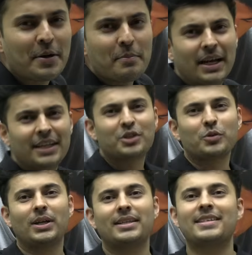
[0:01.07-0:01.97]
Many
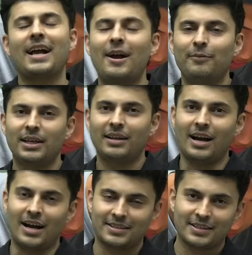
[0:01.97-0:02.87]
students have been
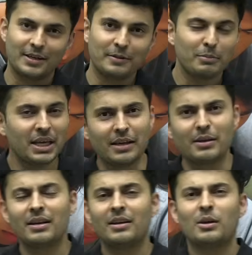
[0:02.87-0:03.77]
asking me